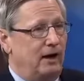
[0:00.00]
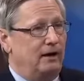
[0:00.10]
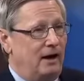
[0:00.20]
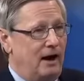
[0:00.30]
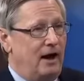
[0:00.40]
out
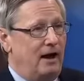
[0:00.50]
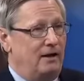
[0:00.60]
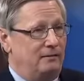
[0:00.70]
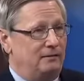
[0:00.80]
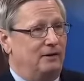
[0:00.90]
in
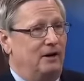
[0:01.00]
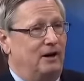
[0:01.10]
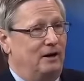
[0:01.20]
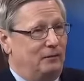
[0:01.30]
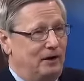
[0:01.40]
hives
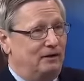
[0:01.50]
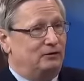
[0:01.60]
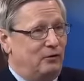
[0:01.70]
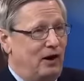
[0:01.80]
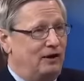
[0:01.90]
and begins
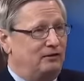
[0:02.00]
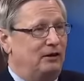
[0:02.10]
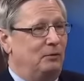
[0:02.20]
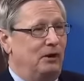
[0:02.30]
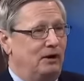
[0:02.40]

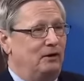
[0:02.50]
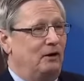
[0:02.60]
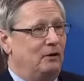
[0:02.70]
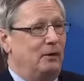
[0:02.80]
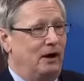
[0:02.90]
scratching when I
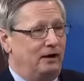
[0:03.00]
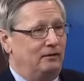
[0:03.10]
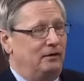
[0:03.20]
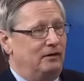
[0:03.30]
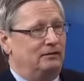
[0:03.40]
talk about
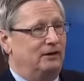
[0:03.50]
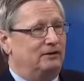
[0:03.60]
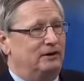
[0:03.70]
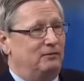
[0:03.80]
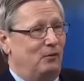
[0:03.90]
even a
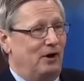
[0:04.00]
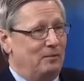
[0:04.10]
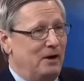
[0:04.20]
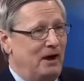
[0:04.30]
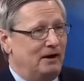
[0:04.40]

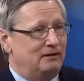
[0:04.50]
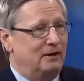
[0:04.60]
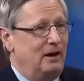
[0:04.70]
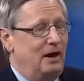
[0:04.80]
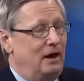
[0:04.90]
60-40 mix,
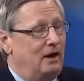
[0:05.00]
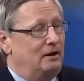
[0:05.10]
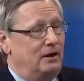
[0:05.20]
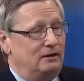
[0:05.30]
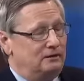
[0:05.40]

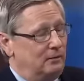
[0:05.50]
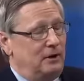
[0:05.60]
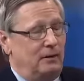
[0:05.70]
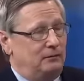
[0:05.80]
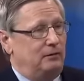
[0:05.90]
then
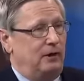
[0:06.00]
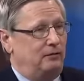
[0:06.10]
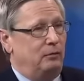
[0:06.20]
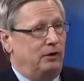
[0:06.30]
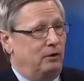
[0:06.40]
sometimes you
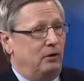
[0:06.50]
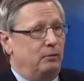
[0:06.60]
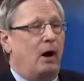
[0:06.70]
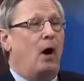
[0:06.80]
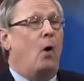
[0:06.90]
have to
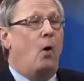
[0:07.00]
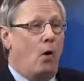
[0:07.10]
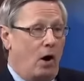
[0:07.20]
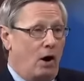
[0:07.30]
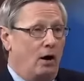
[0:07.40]
regroup.
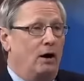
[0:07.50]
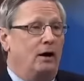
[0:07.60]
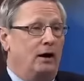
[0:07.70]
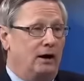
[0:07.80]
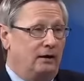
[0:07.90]
Or,
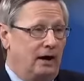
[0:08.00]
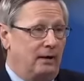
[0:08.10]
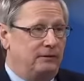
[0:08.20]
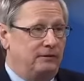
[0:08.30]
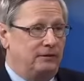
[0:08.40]
in the
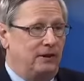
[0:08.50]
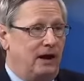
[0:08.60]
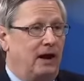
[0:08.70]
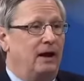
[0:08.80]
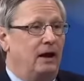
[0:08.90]
absence of
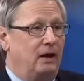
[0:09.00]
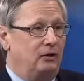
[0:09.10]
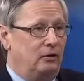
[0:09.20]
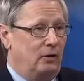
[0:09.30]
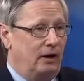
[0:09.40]
that,
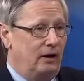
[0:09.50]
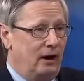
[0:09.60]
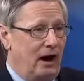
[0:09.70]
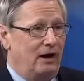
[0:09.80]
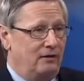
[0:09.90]
do a
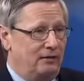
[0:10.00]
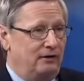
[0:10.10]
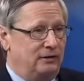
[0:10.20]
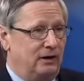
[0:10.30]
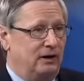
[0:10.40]
lot of
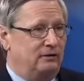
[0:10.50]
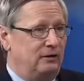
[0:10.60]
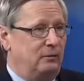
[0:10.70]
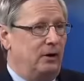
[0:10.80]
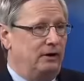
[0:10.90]

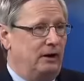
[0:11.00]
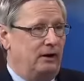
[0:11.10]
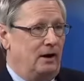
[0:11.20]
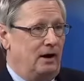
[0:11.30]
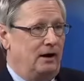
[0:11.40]
education to bring
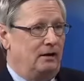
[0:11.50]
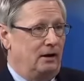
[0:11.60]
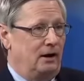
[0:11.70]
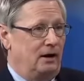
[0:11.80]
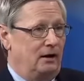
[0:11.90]
that client,
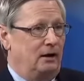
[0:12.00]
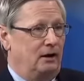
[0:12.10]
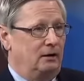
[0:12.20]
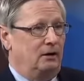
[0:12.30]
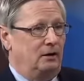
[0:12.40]

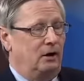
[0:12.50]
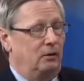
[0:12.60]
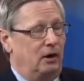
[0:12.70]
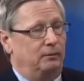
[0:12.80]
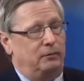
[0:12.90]

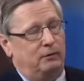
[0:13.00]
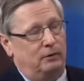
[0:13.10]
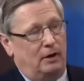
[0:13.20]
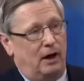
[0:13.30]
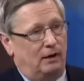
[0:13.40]
up to a
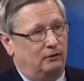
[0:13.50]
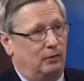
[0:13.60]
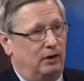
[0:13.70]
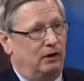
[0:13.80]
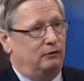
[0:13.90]
knowledge
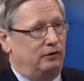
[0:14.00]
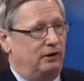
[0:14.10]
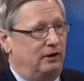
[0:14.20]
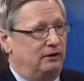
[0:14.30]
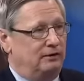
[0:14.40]
where he or she
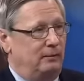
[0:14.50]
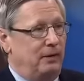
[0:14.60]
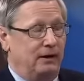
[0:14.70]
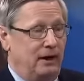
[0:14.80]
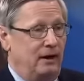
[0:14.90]
can accept
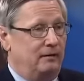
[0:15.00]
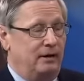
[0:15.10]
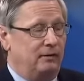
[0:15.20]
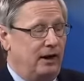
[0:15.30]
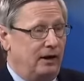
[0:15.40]
that kind of,
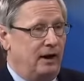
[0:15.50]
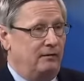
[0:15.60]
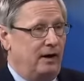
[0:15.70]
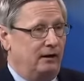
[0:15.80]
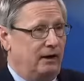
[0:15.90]
that kind
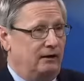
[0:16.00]
of allocation.